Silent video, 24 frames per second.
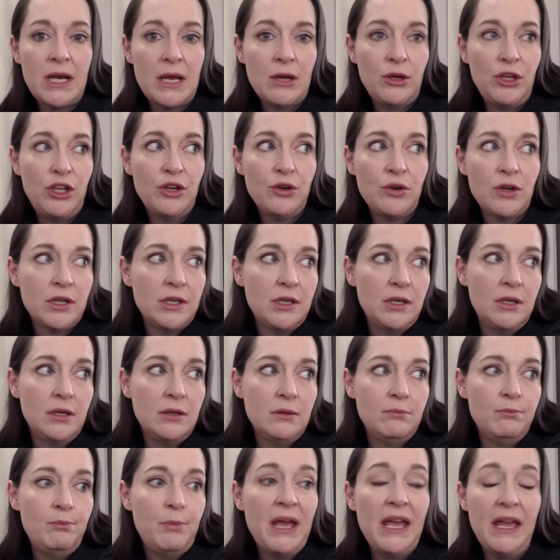you could
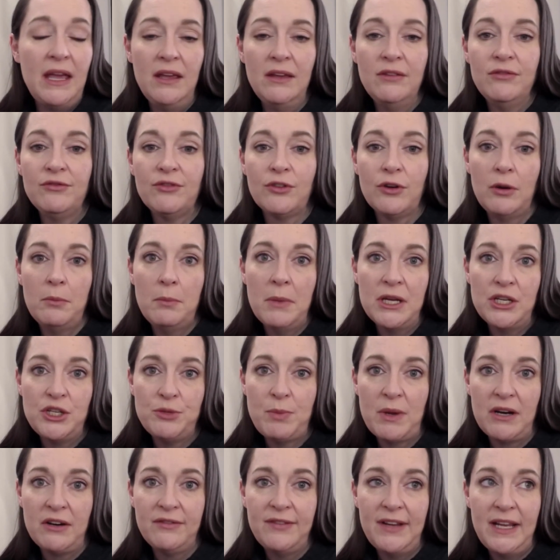pay for a much
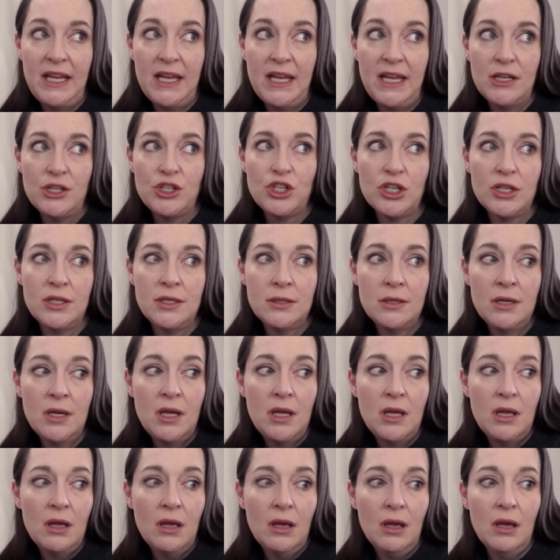better vacation
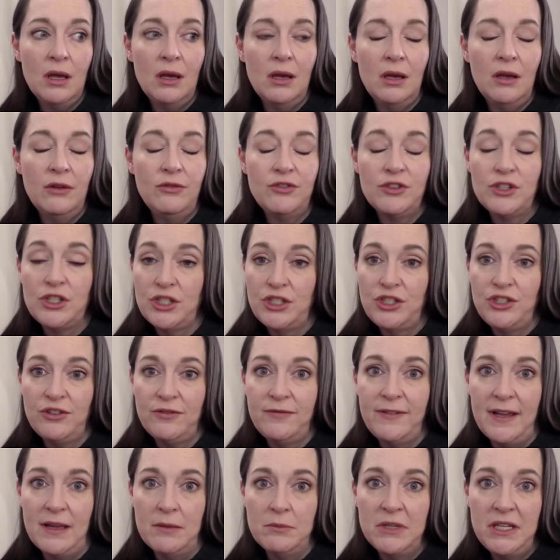for just your
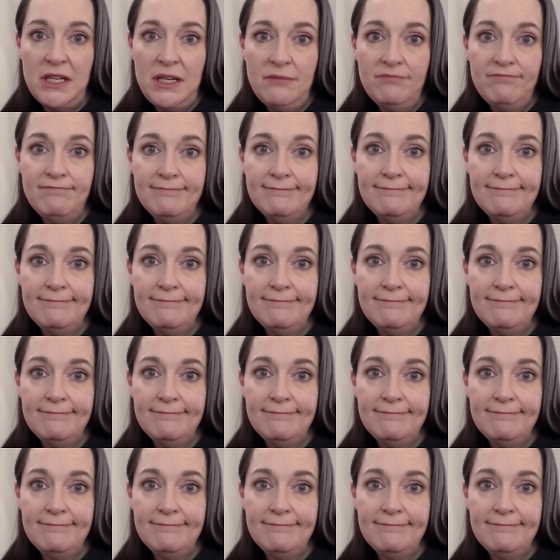family